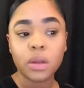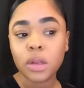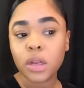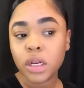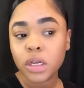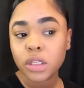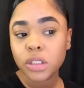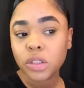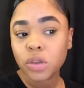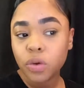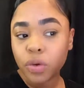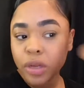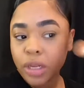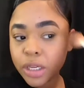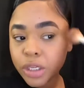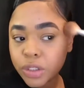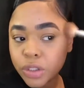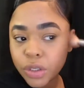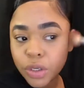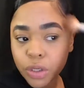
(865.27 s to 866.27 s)
And I'm just going
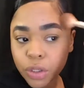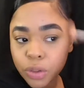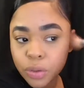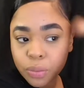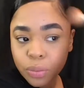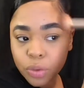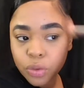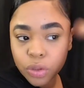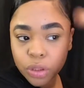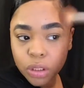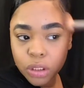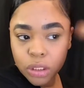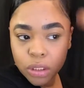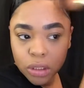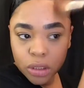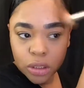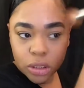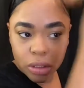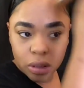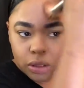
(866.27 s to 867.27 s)
like circular
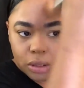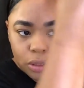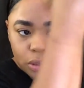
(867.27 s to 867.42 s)
motions.